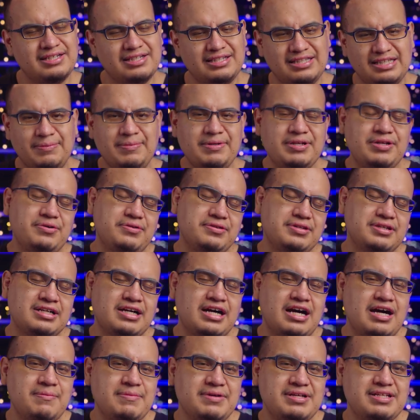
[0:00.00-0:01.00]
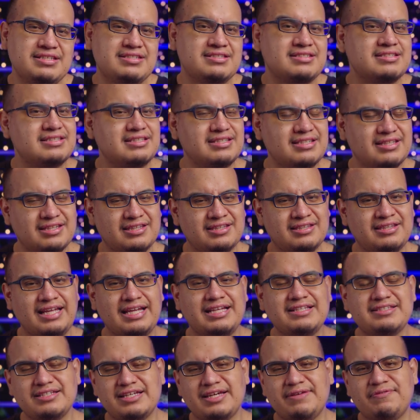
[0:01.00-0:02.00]
Let me know in the comments.
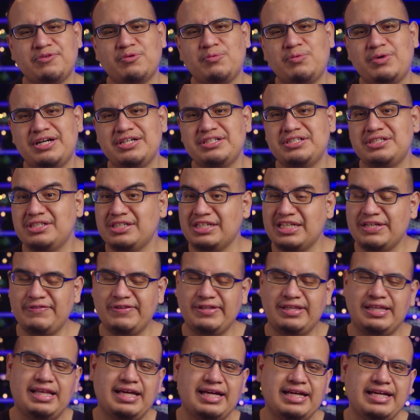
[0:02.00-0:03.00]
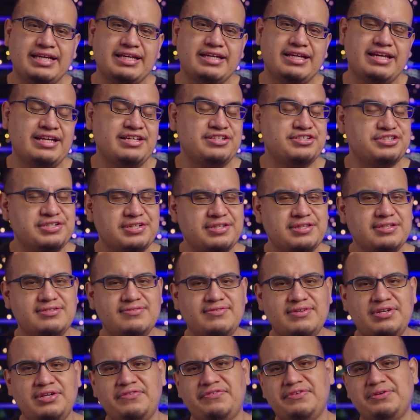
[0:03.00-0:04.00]
Thanks again for watching. Give a like and share this
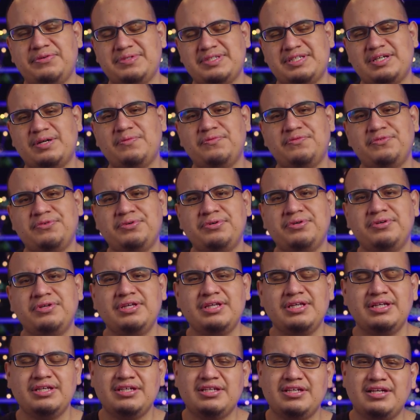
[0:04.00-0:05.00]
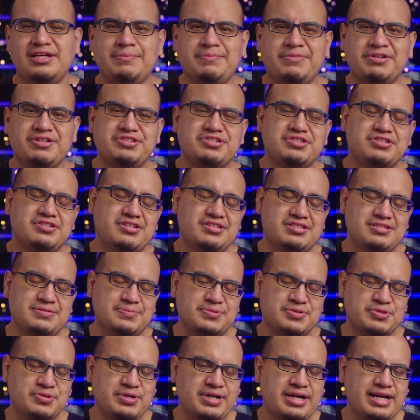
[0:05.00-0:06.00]
video if it was helpful. And be sure to
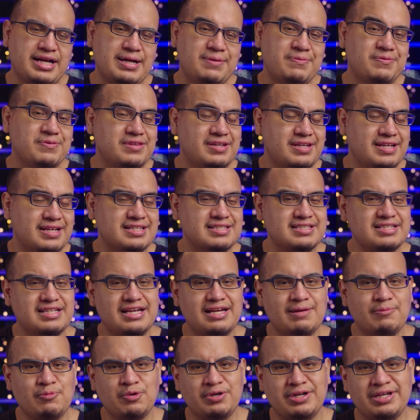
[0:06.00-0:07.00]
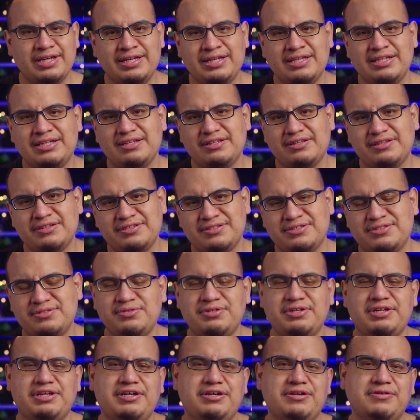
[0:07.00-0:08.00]
subscribe for the next time we're in the
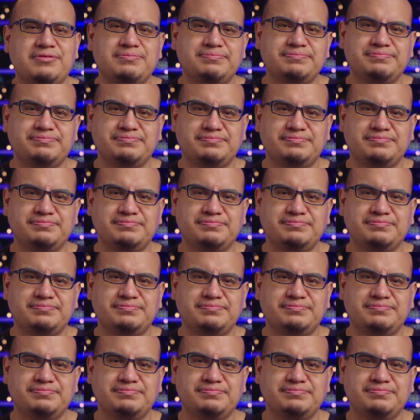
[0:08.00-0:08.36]
studio.